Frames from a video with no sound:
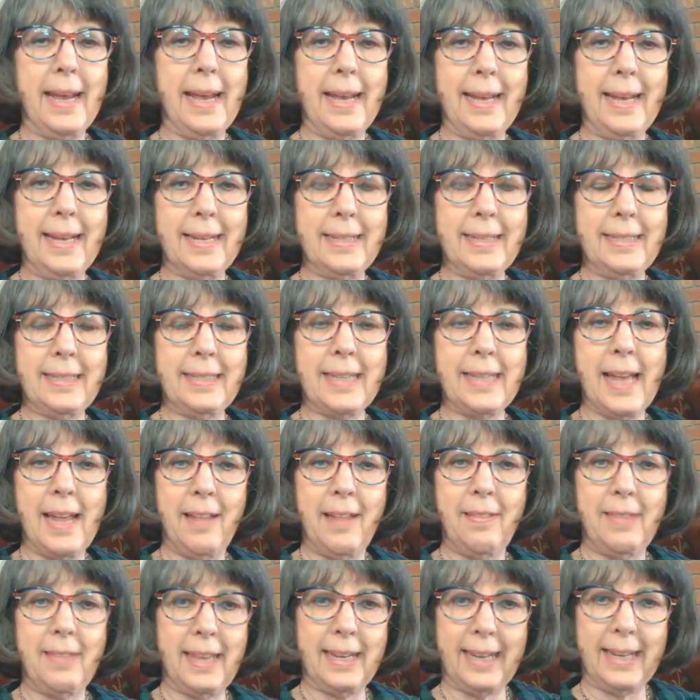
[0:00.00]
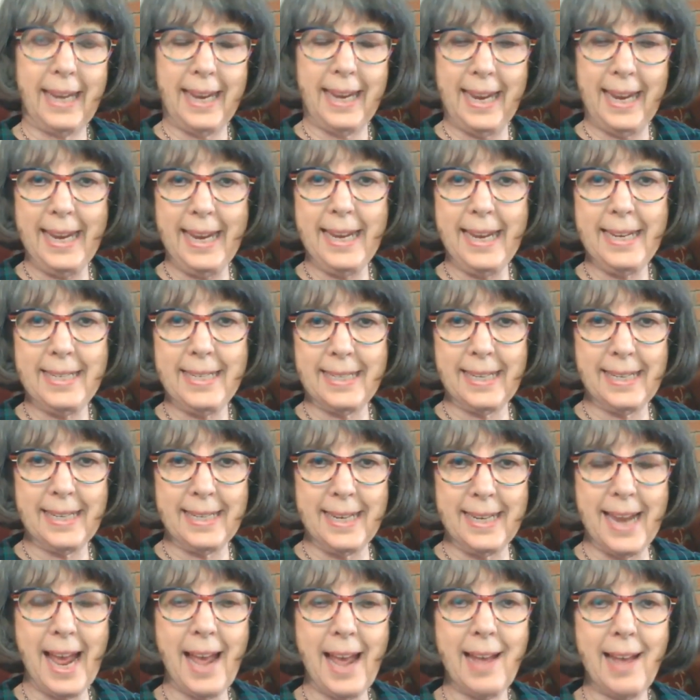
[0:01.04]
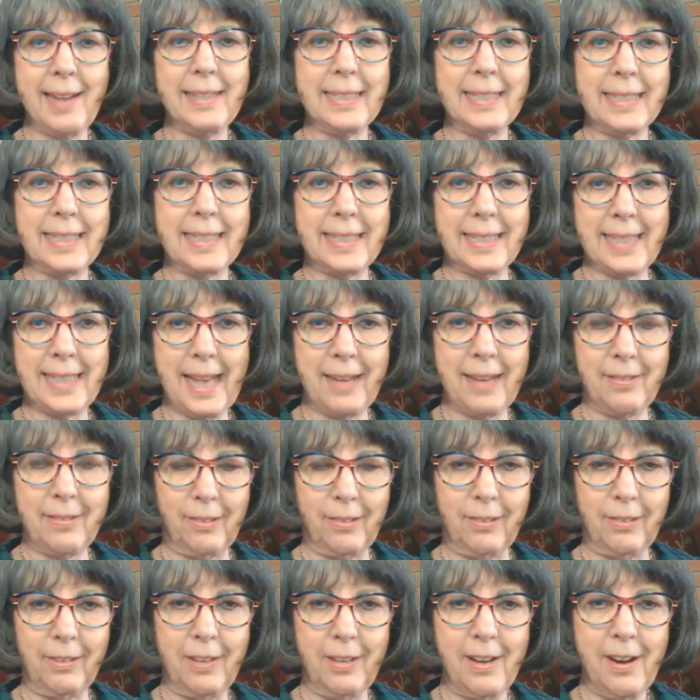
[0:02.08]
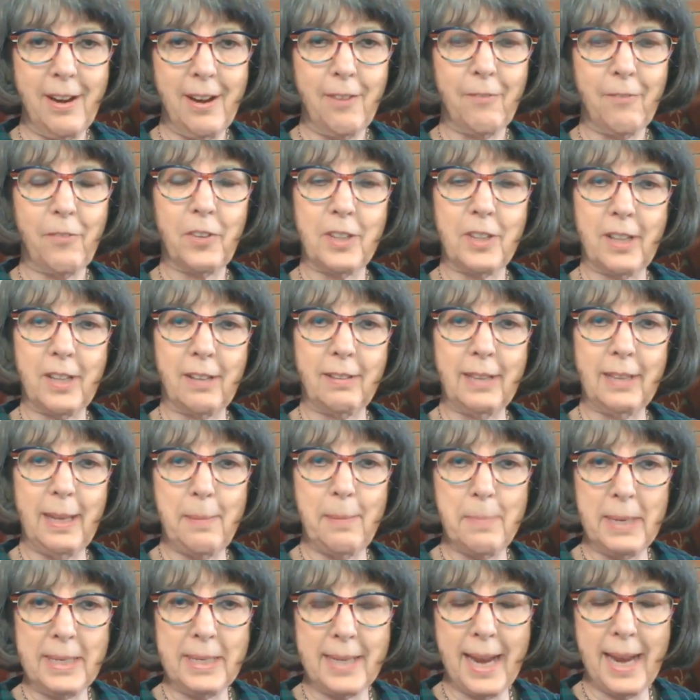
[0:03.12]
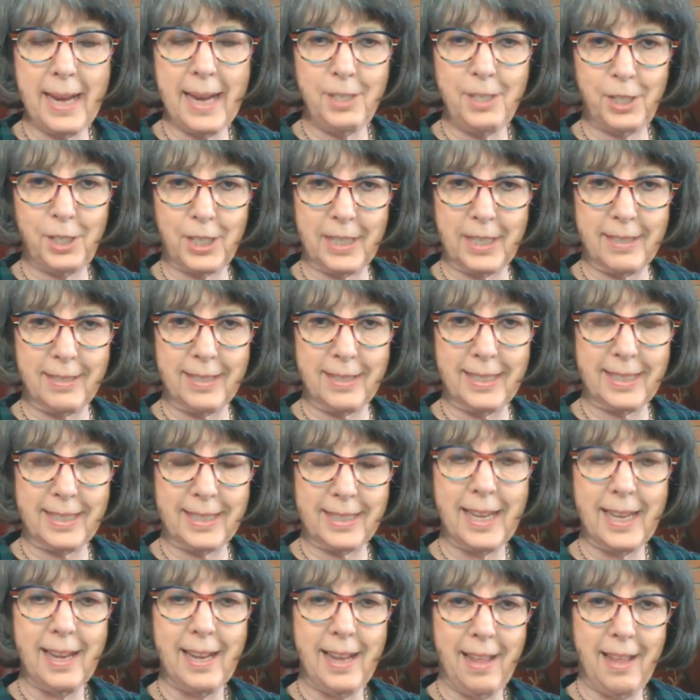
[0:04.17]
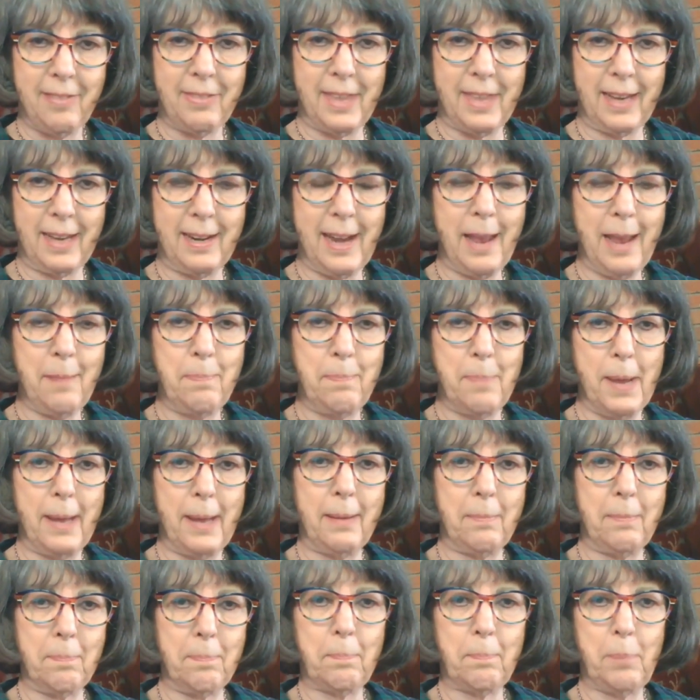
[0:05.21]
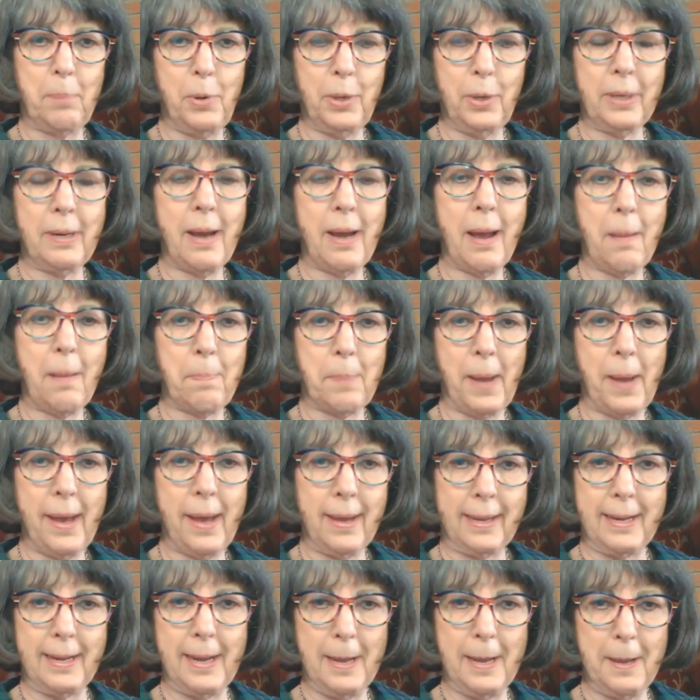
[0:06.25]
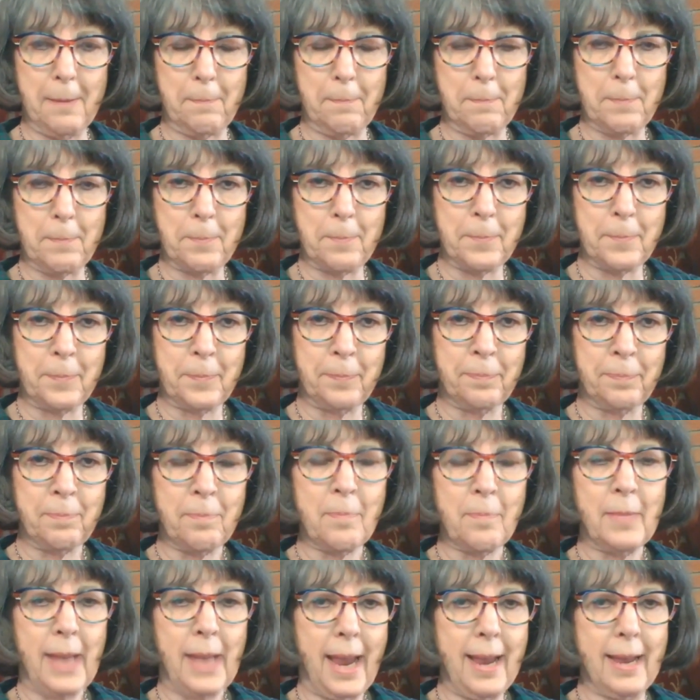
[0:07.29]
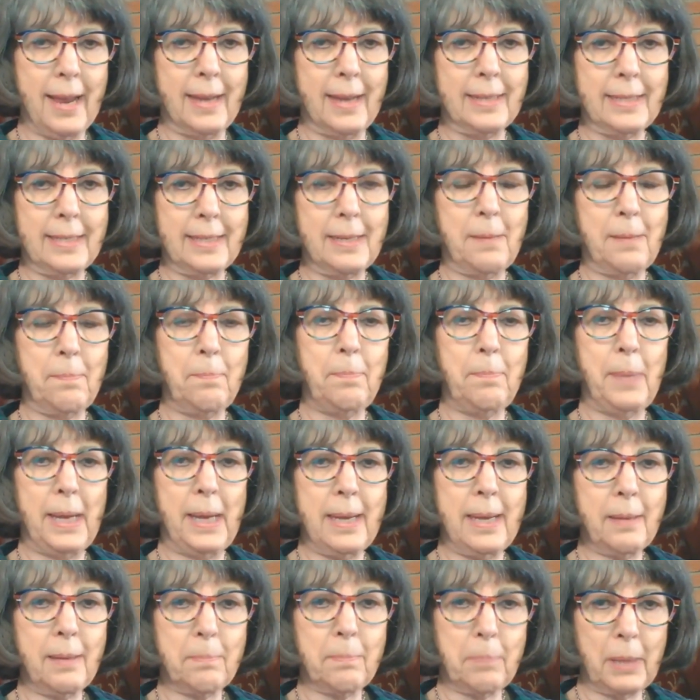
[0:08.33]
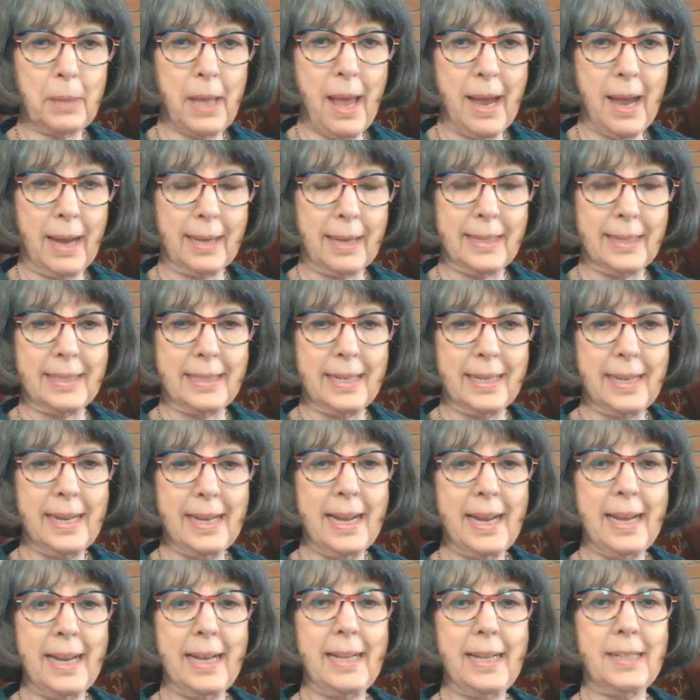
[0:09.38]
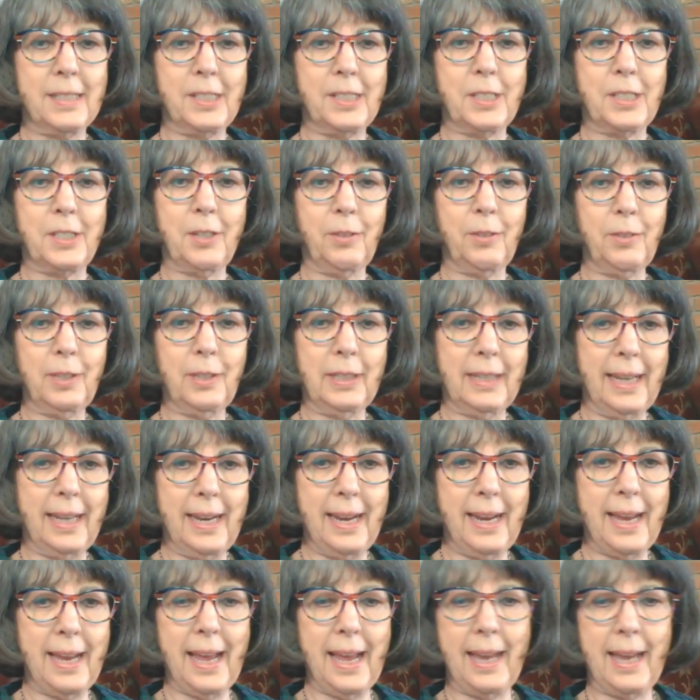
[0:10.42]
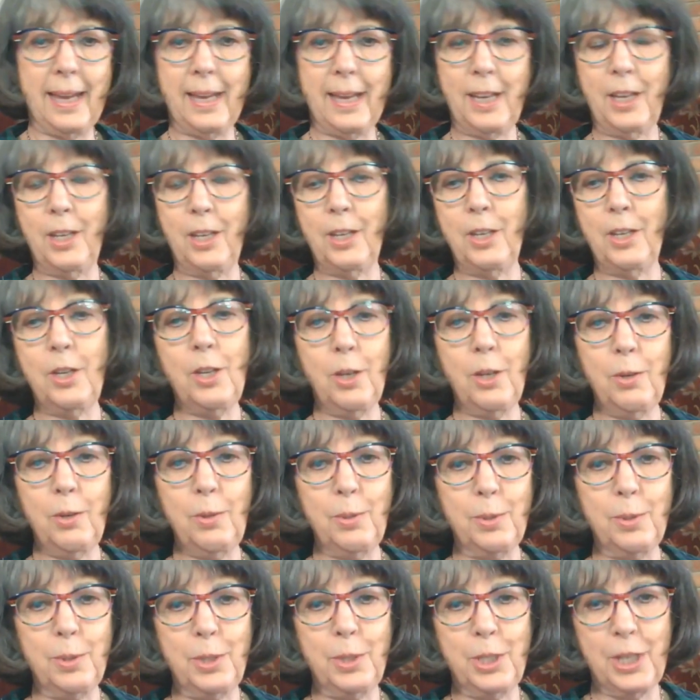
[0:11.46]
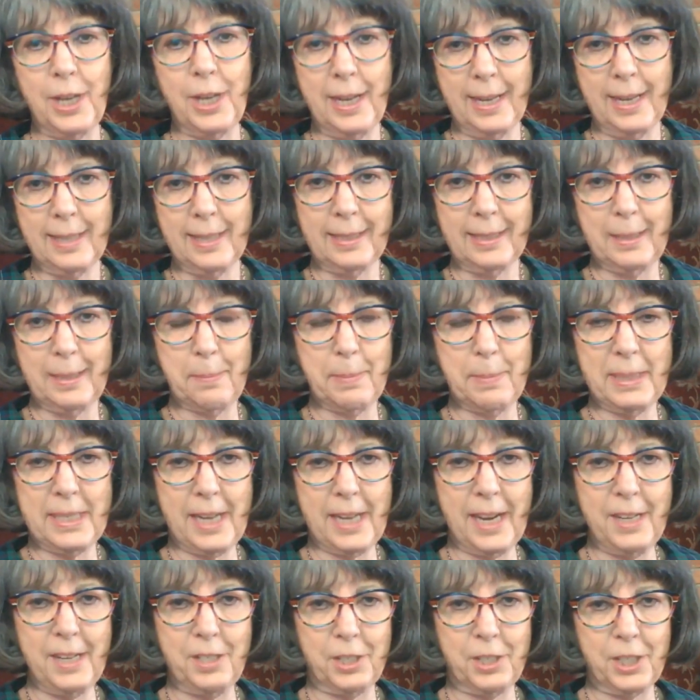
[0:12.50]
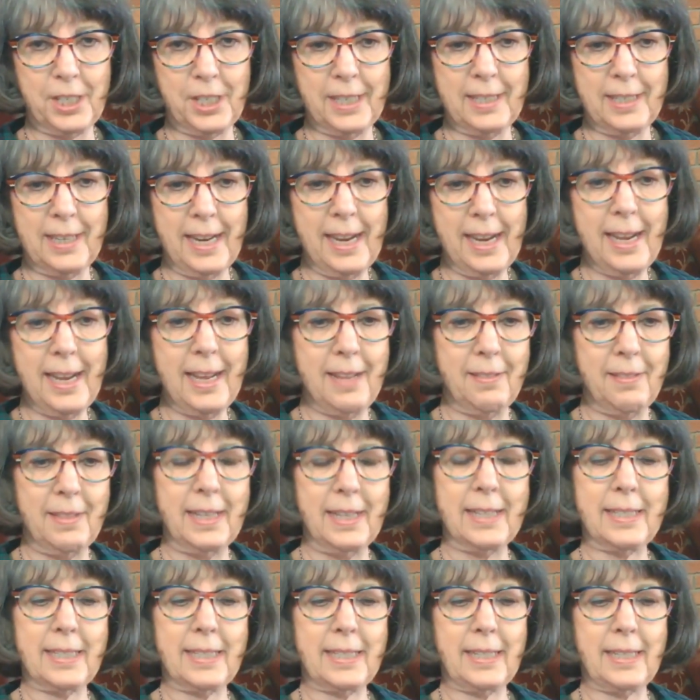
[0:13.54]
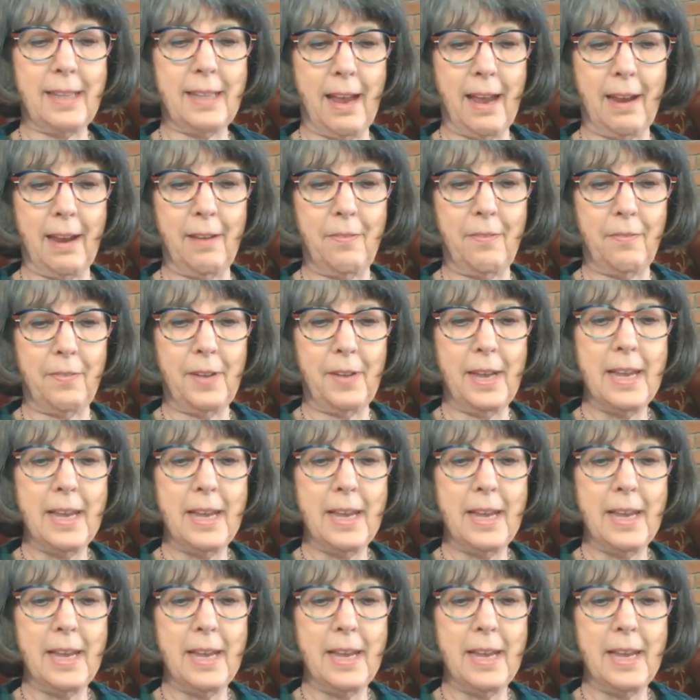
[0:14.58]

is that he did not settle for the limitations that had been put upon him. And being blind is certainly a huge limitation in this life.